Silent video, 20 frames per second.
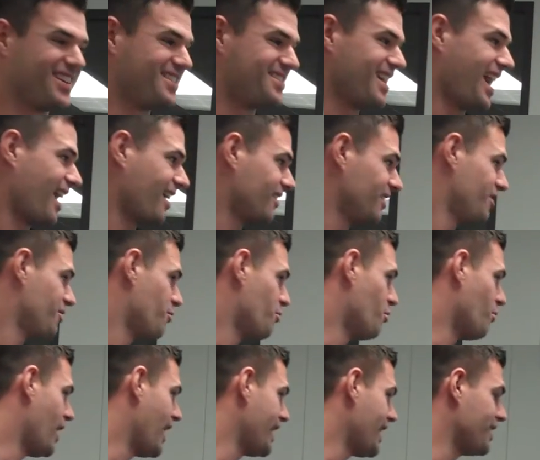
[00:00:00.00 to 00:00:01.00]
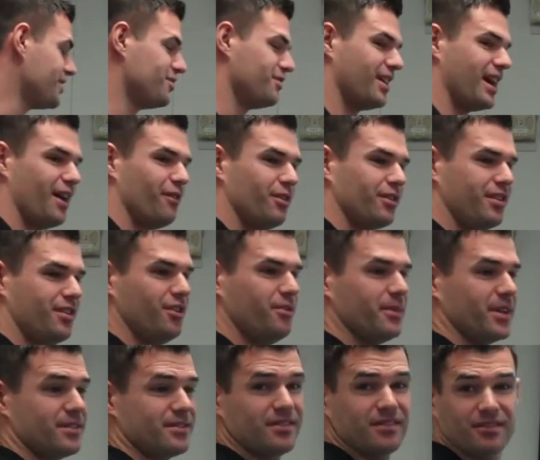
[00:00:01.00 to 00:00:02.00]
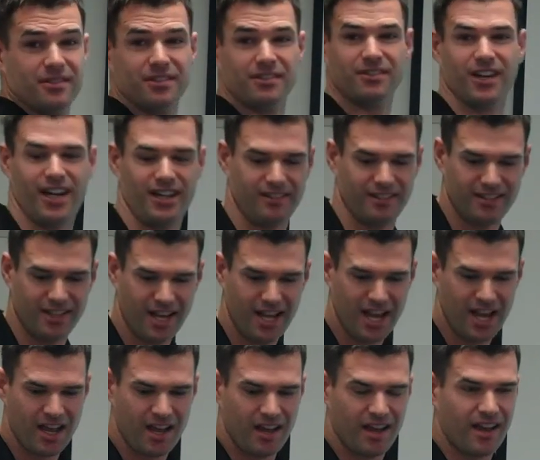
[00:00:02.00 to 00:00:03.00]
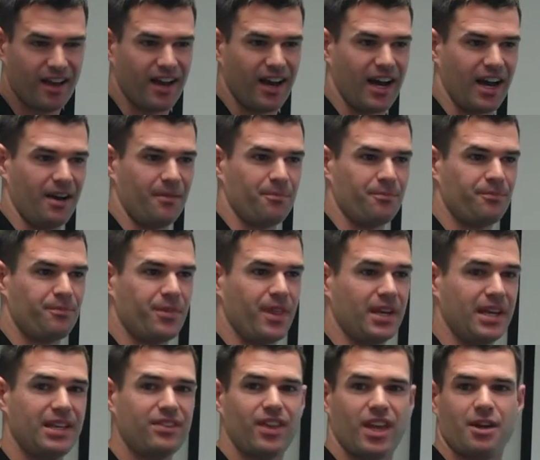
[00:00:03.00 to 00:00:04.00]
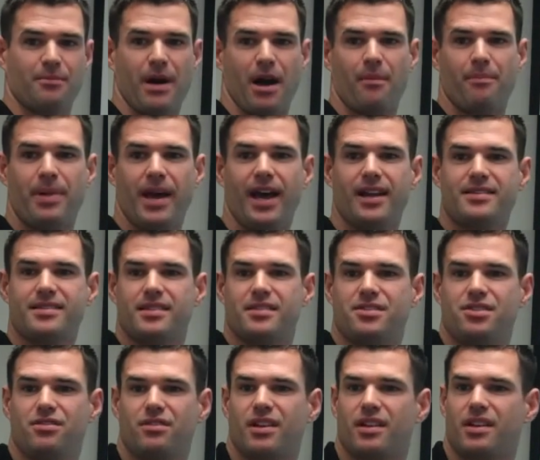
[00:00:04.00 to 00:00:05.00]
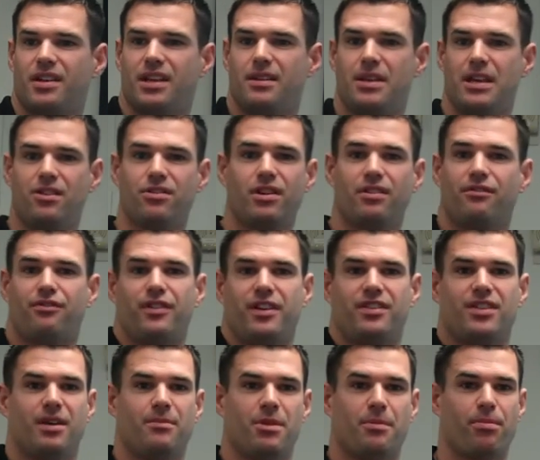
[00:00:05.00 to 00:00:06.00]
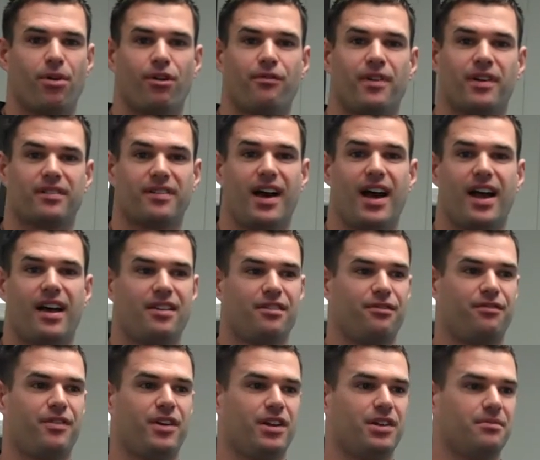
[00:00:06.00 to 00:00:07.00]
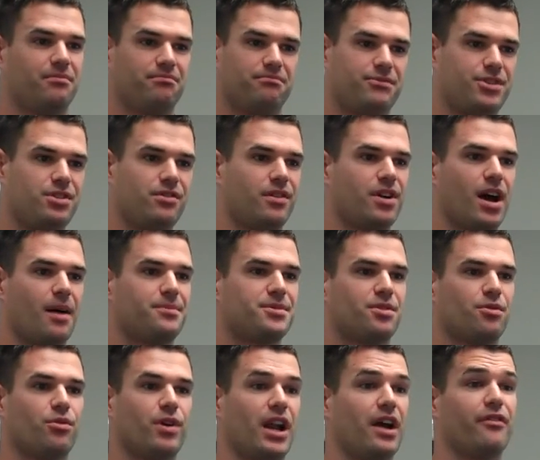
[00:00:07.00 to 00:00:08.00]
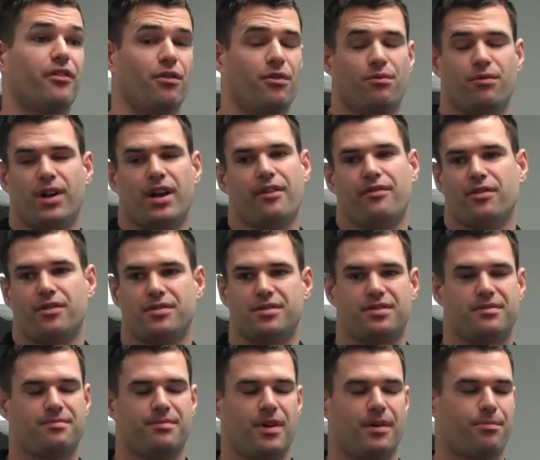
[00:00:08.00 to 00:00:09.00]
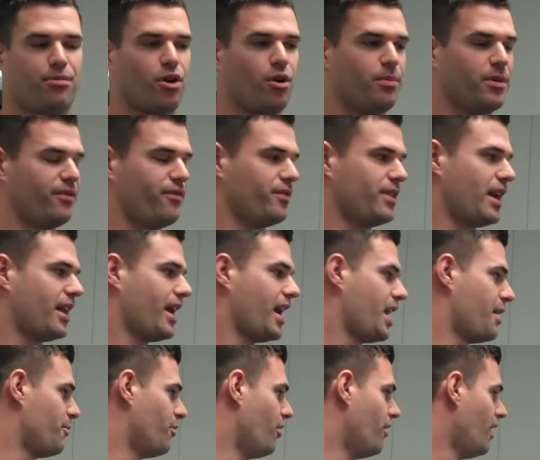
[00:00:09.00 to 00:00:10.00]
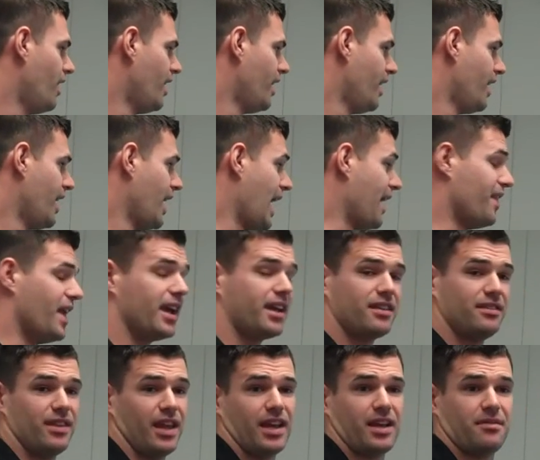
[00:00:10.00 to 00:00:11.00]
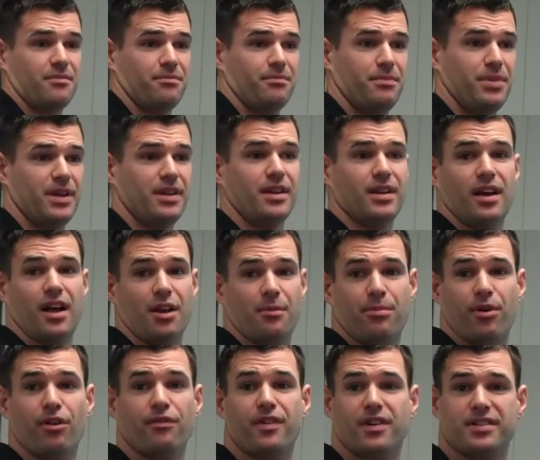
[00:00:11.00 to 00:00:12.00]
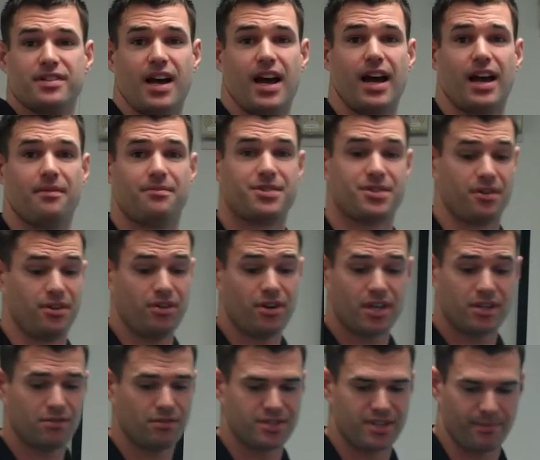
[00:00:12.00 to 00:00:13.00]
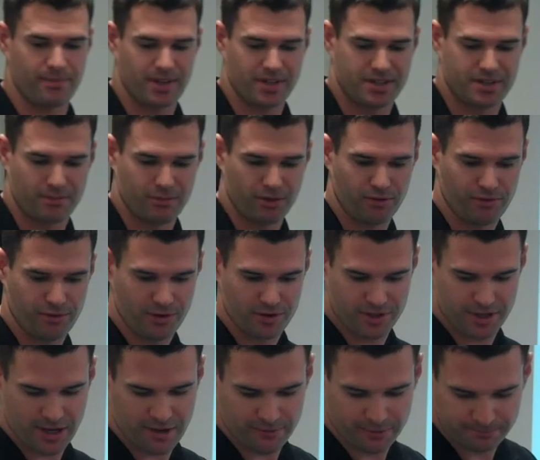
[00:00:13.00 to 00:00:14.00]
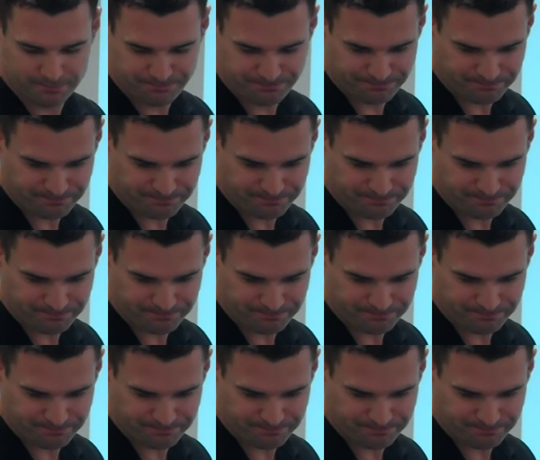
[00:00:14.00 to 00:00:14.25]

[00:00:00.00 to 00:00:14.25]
Exactly. Well, why not do that with humans, right? Um, the neat thing about pets is you can, you can feed them the perfect diet. You feed them two cups or whatever, whatever is appropriate for that animal. And they can, they can be on a perfect diet. So you can do something similar for yourself.